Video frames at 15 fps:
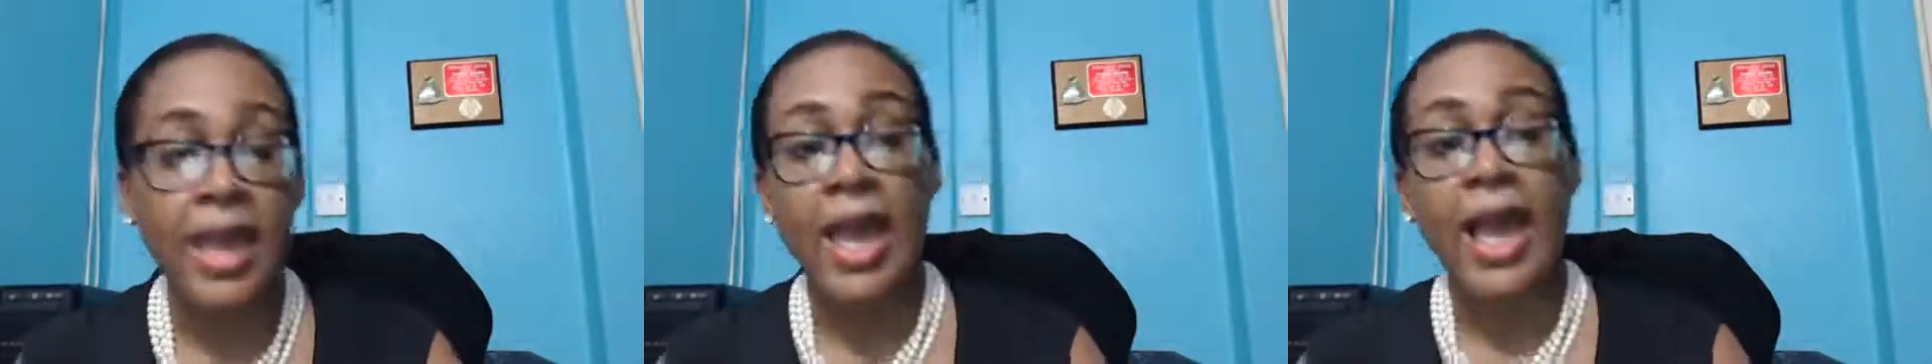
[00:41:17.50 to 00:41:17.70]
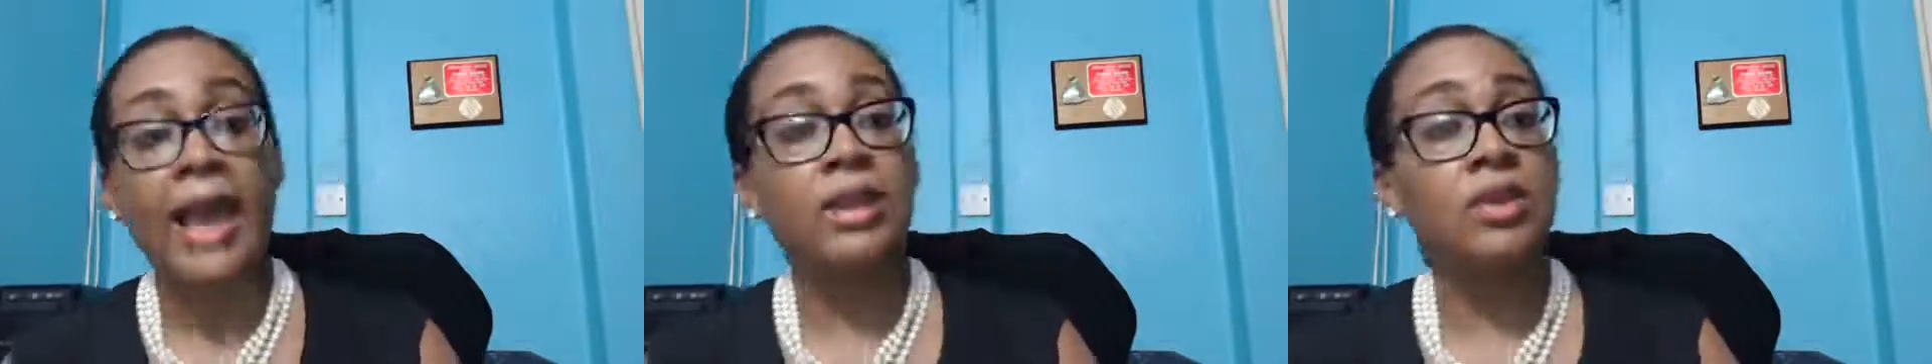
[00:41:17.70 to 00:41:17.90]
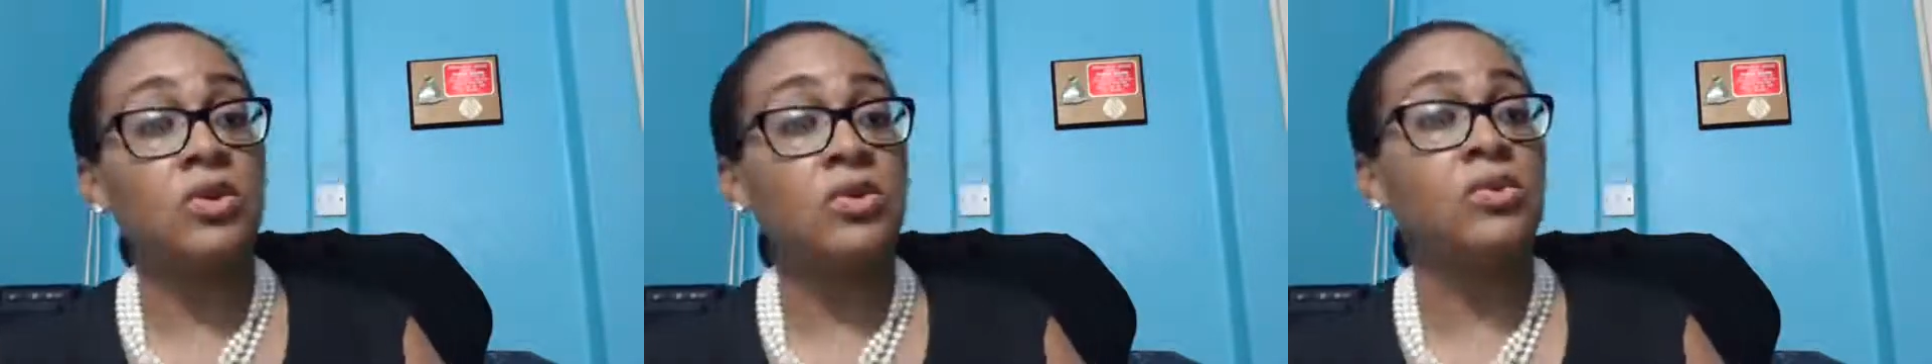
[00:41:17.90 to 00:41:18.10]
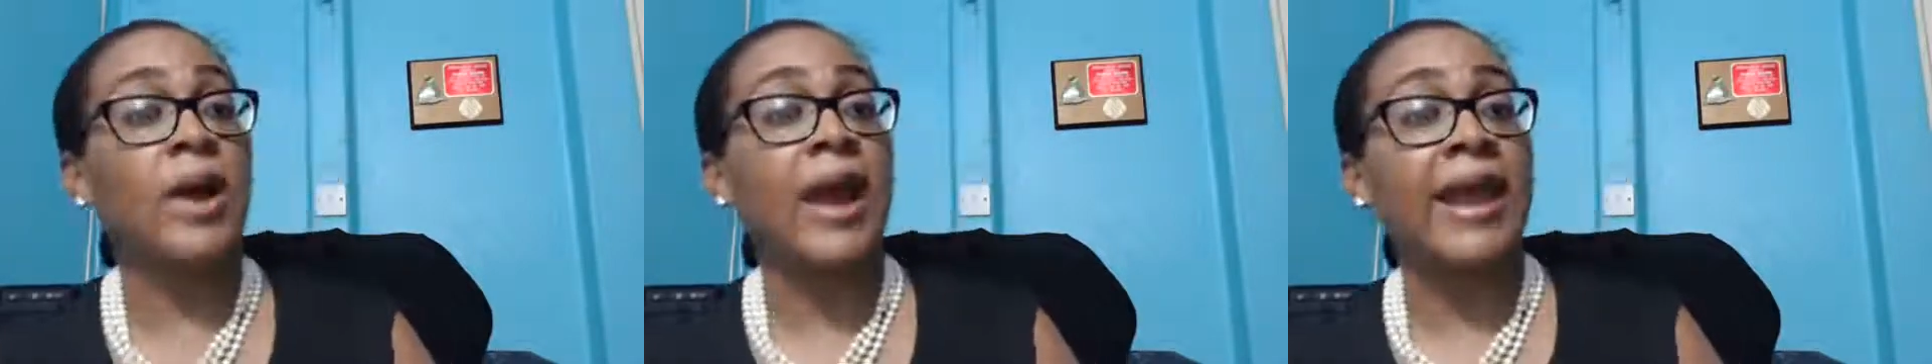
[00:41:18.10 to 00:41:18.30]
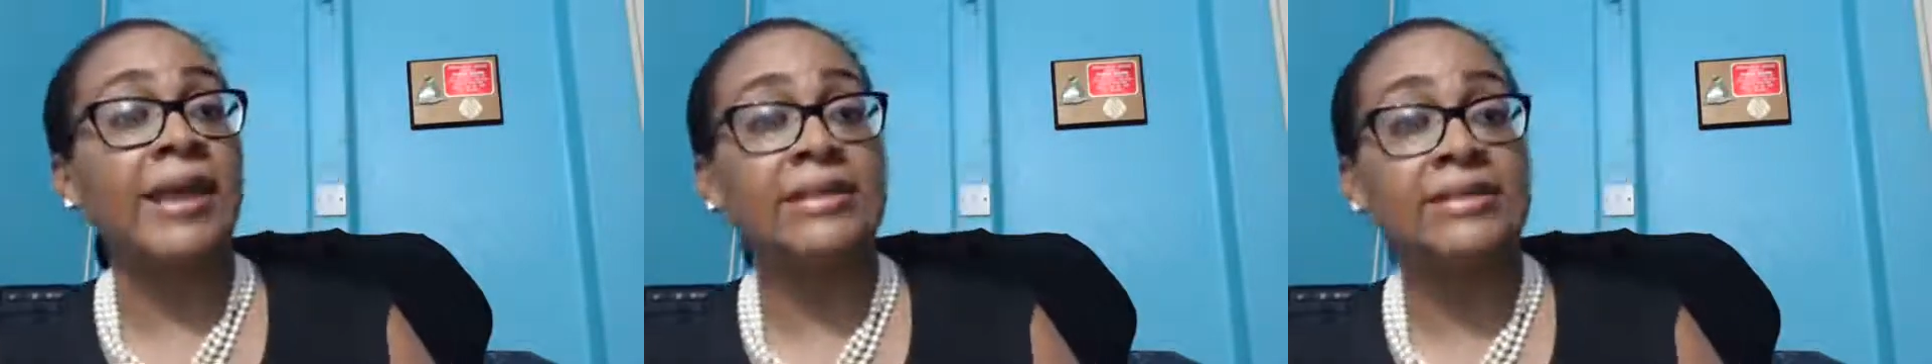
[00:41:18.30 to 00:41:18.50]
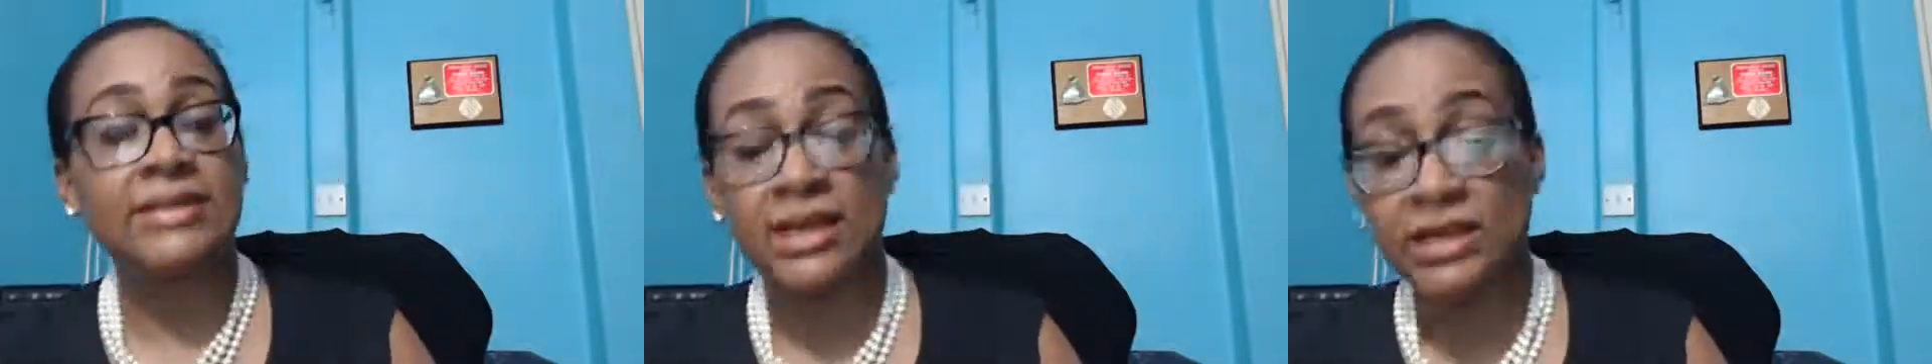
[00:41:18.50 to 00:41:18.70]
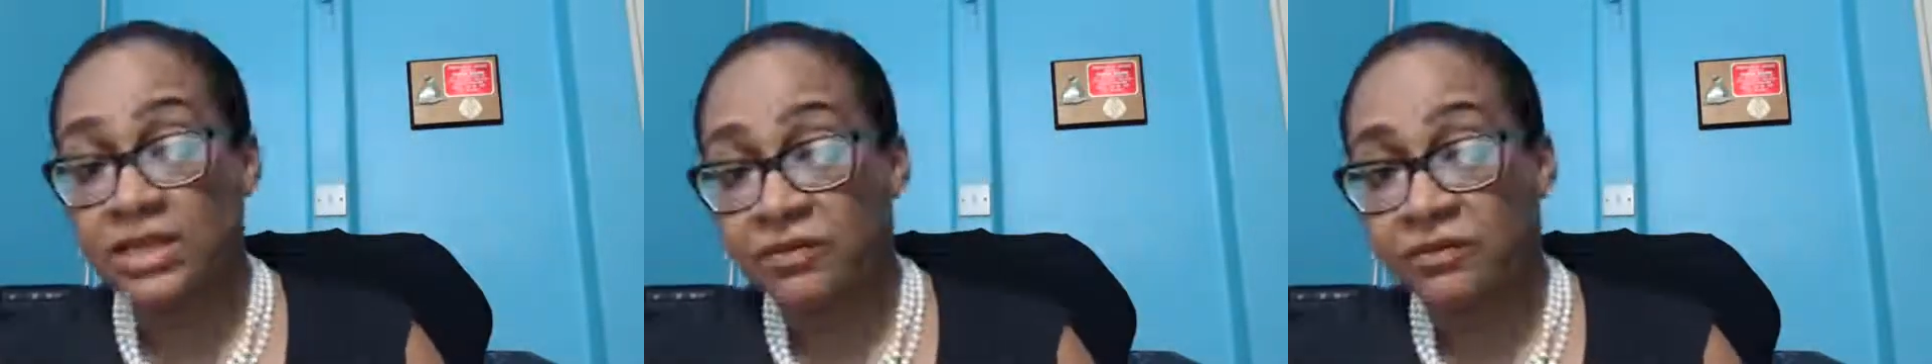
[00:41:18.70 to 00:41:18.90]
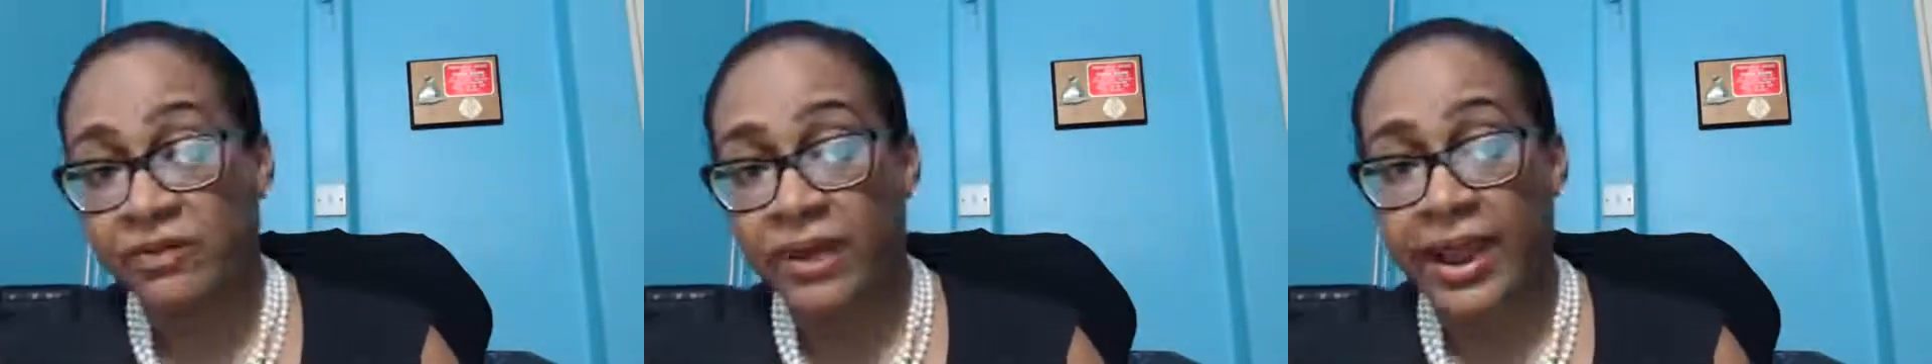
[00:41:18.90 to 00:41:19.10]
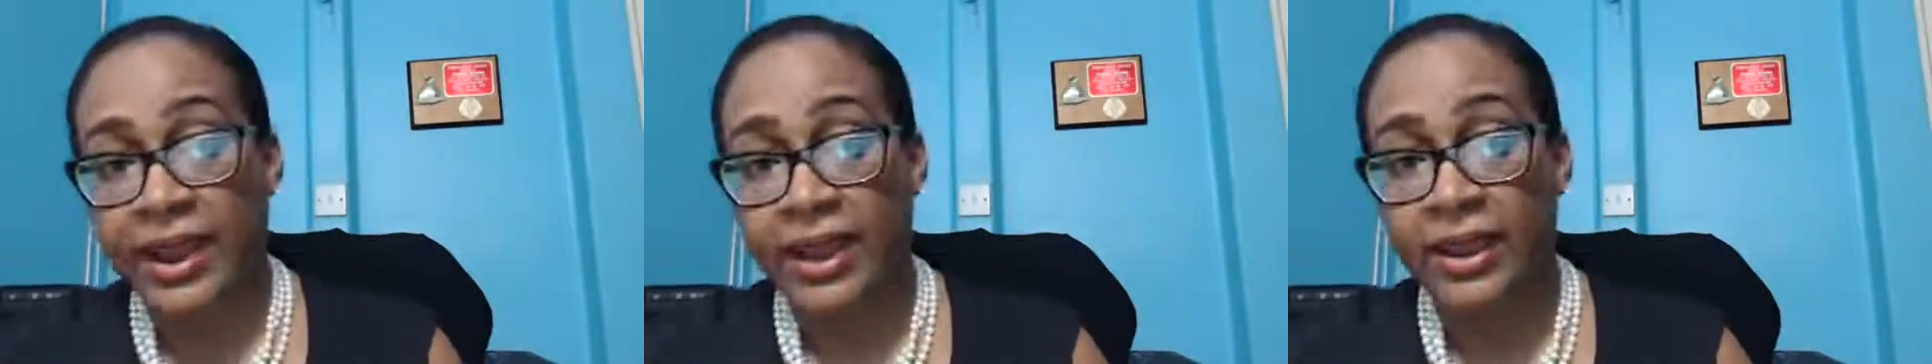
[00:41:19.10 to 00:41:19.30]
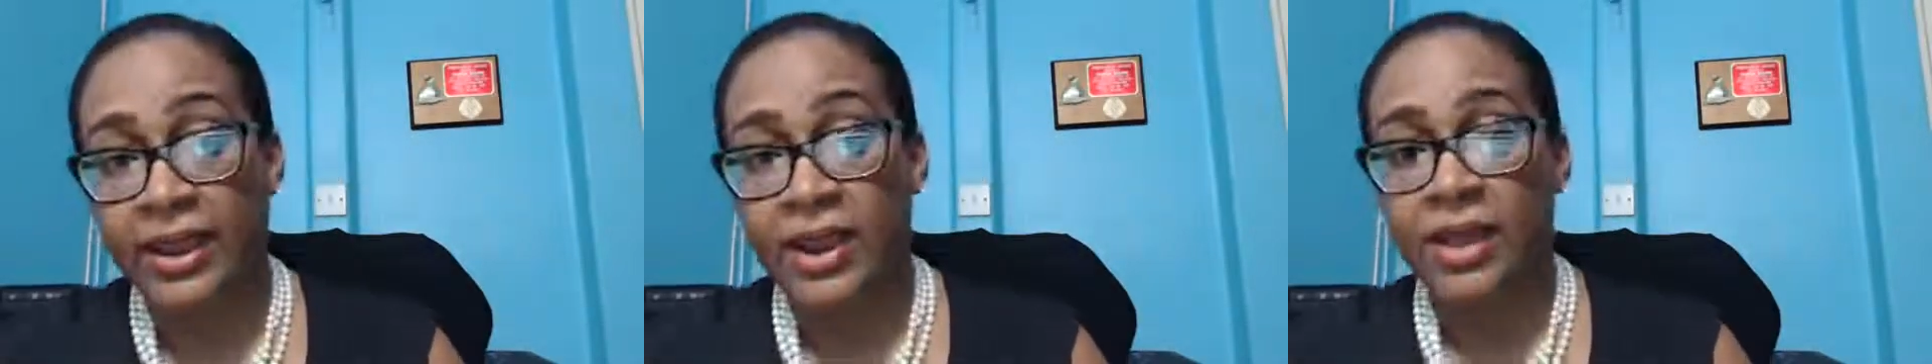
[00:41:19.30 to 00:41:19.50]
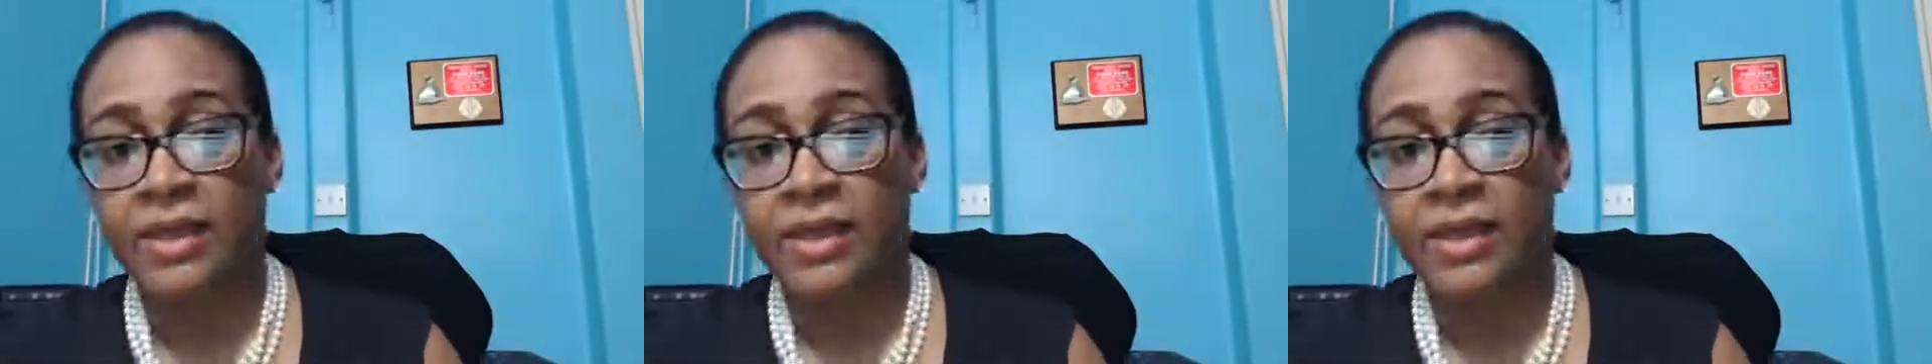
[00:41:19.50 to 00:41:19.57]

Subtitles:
and you identify